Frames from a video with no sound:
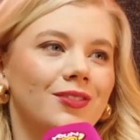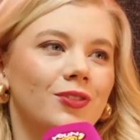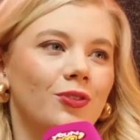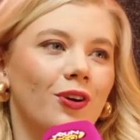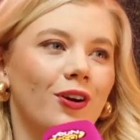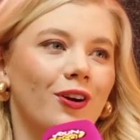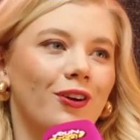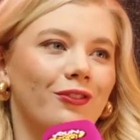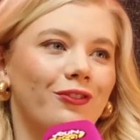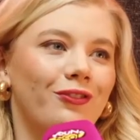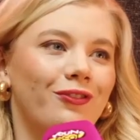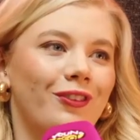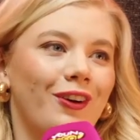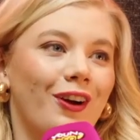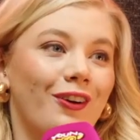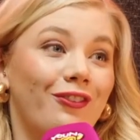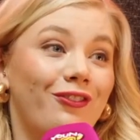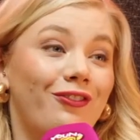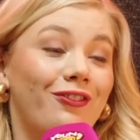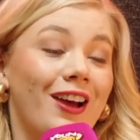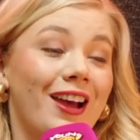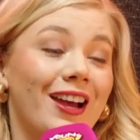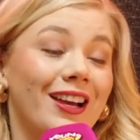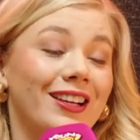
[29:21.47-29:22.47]
sort of
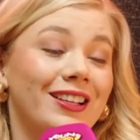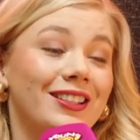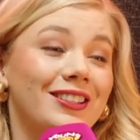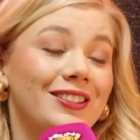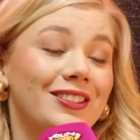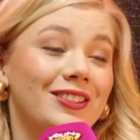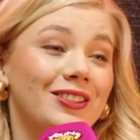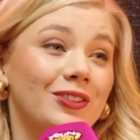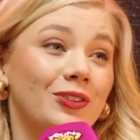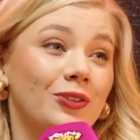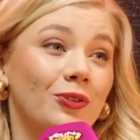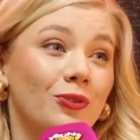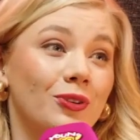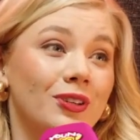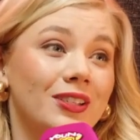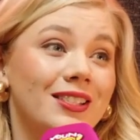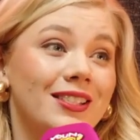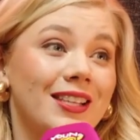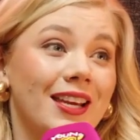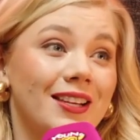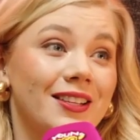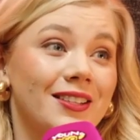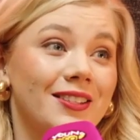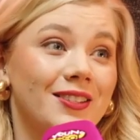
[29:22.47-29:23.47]
affect your
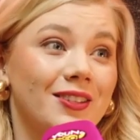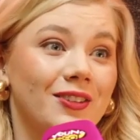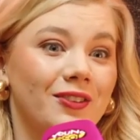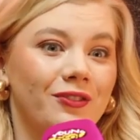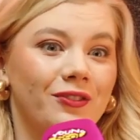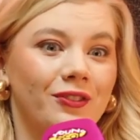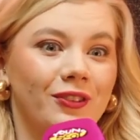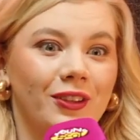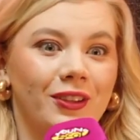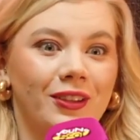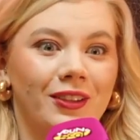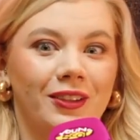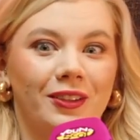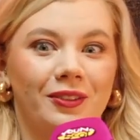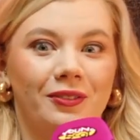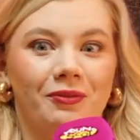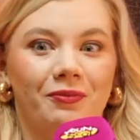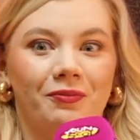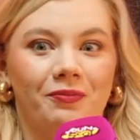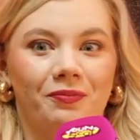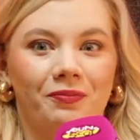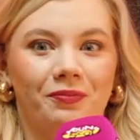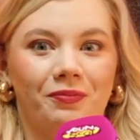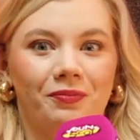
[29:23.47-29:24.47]
sense of,
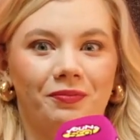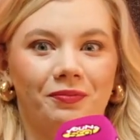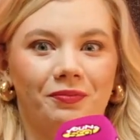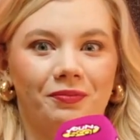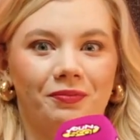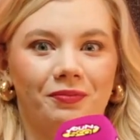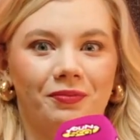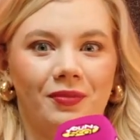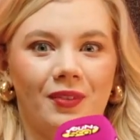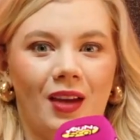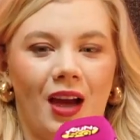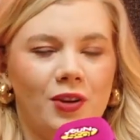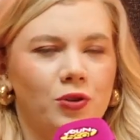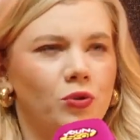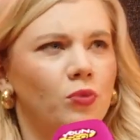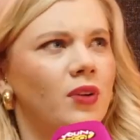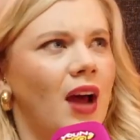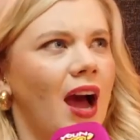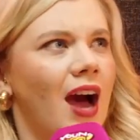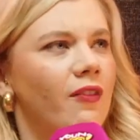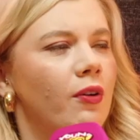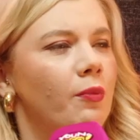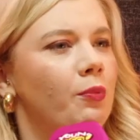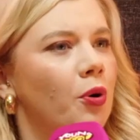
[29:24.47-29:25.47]
I don't
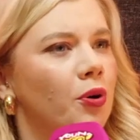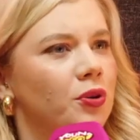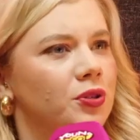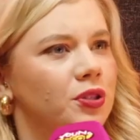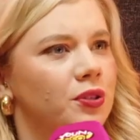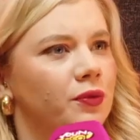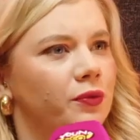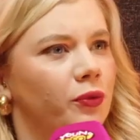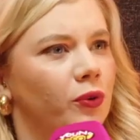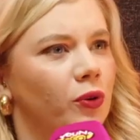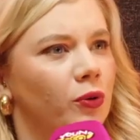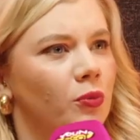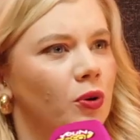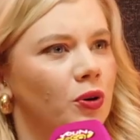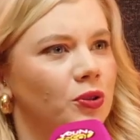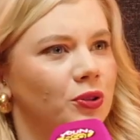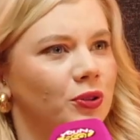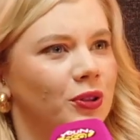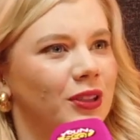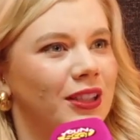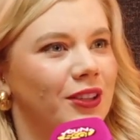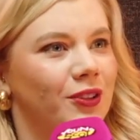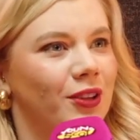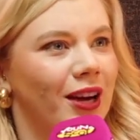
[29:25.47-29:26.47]
have a positive role
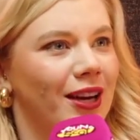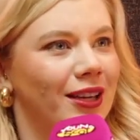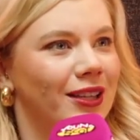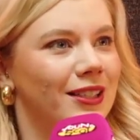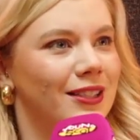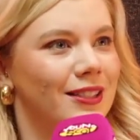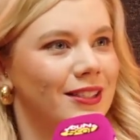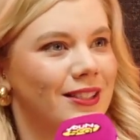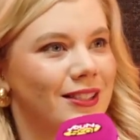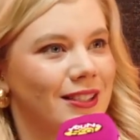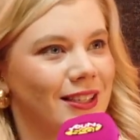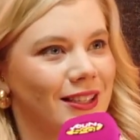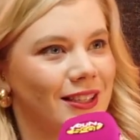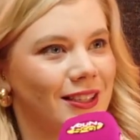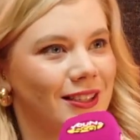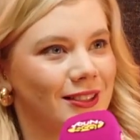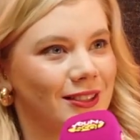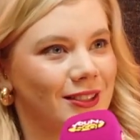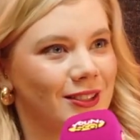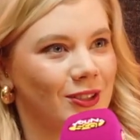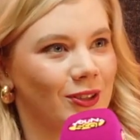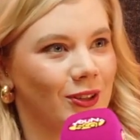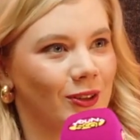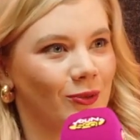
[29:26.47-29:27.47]
model here that I can see
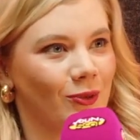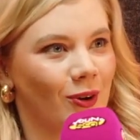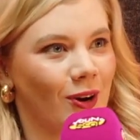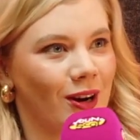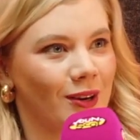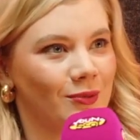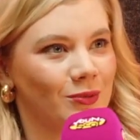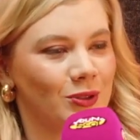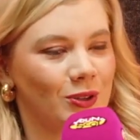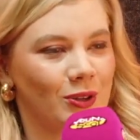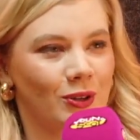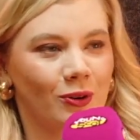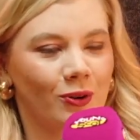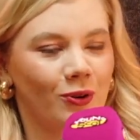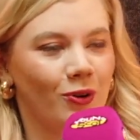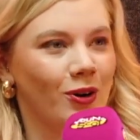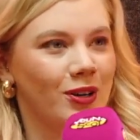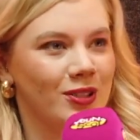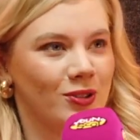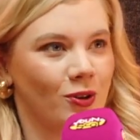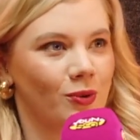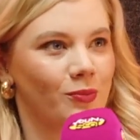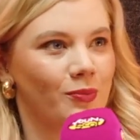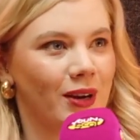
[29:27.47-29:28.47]
doing what I'm doing or
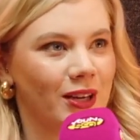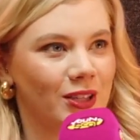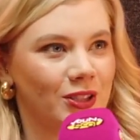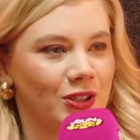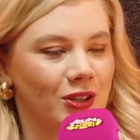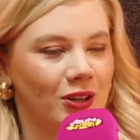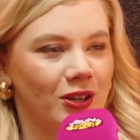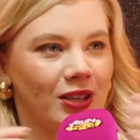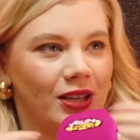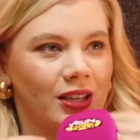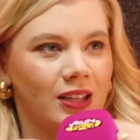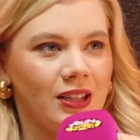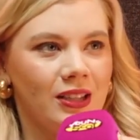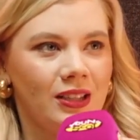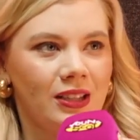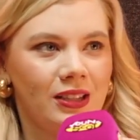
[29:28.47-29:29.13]
is on my journey?